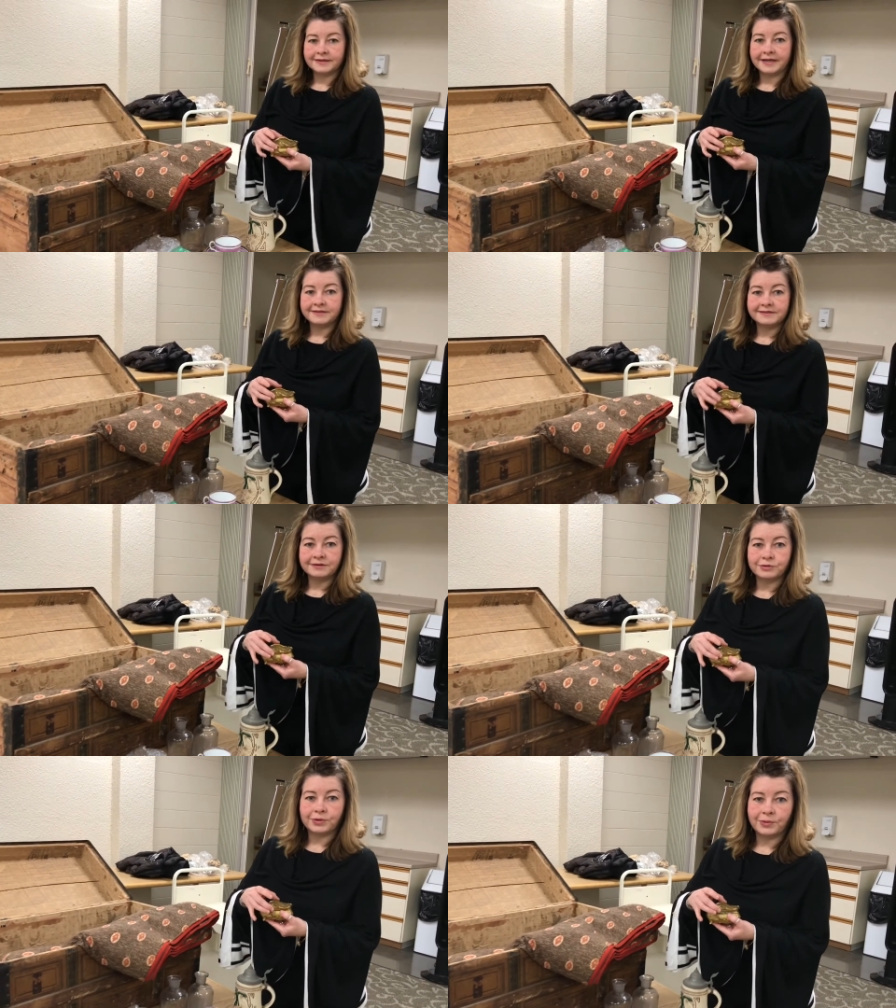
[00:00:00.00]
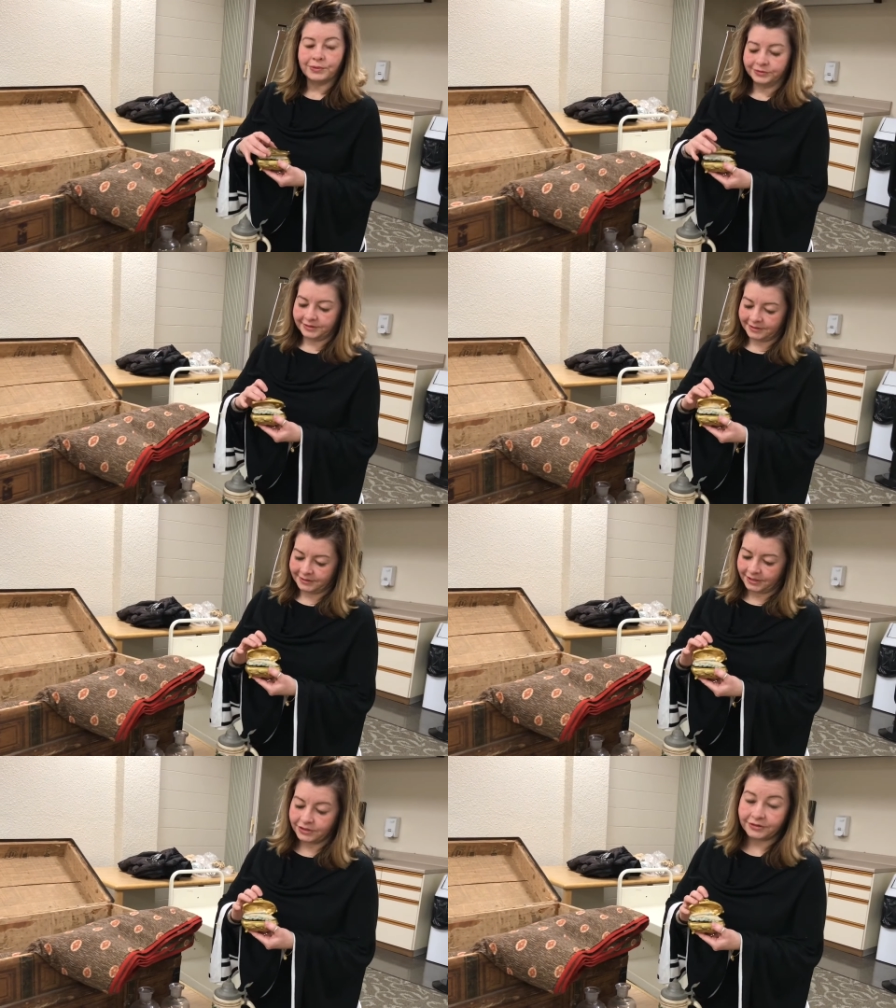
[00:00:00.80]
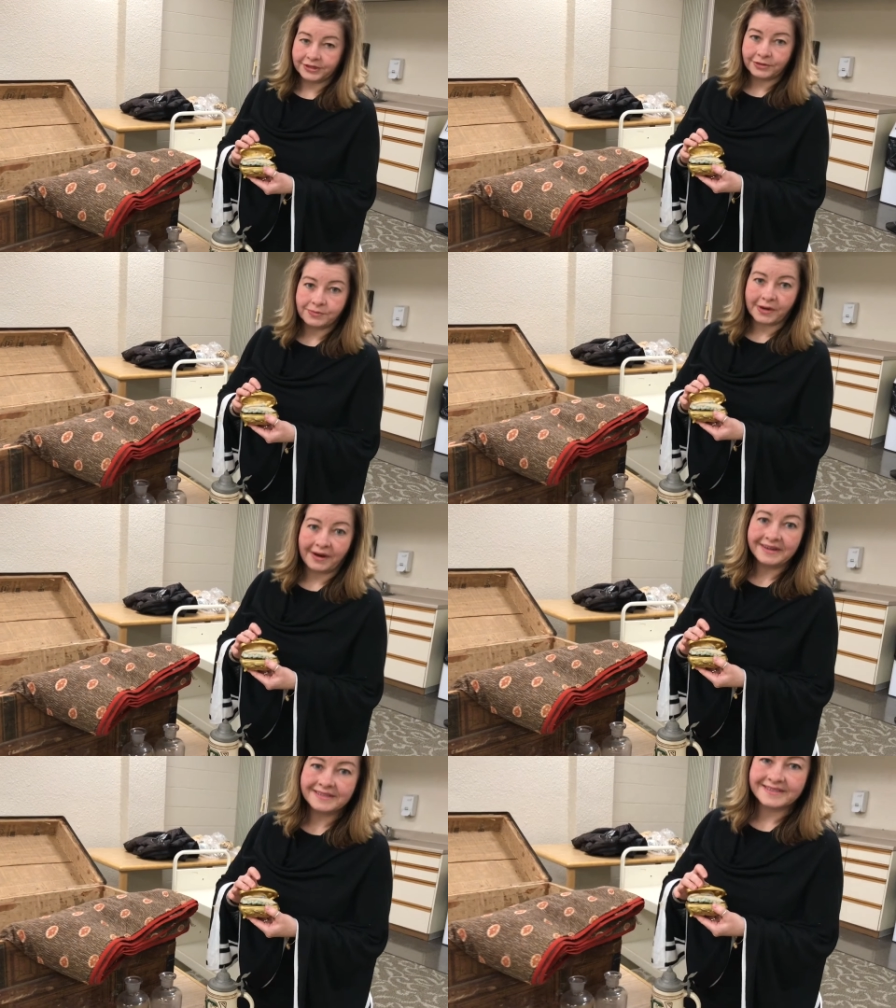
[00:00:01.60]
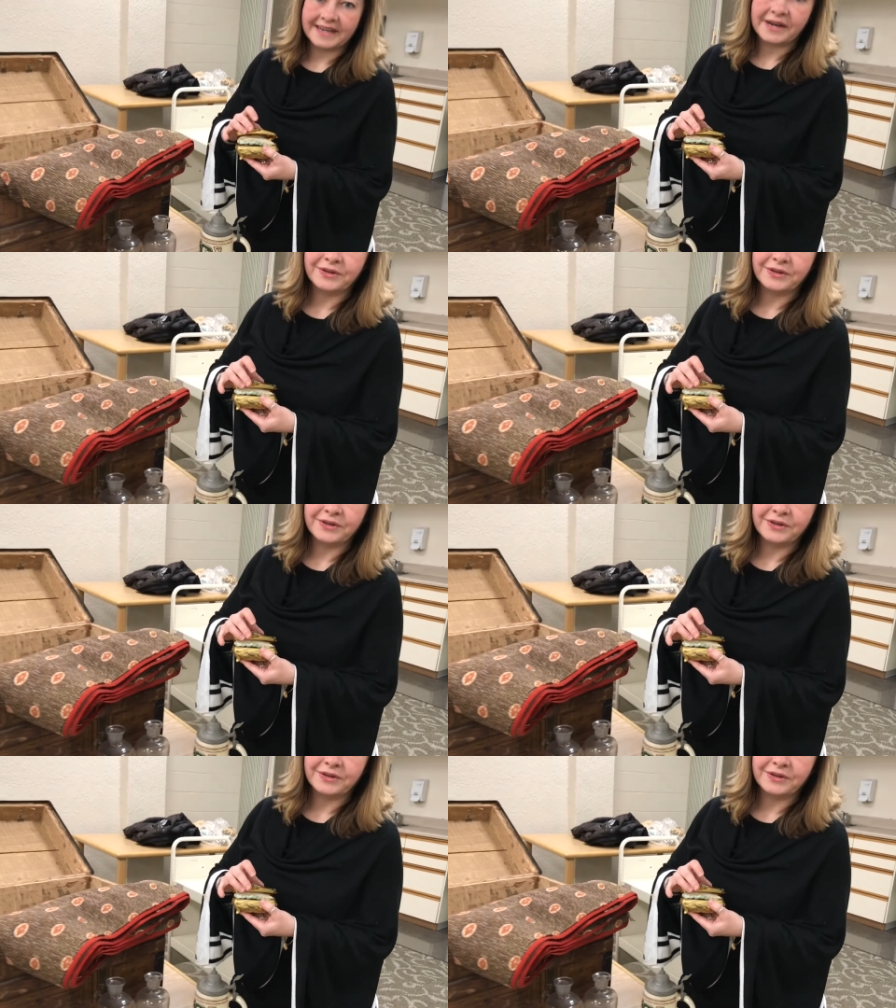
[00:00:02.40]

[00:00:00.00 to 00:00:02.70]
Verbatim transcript: nice little gold curio box that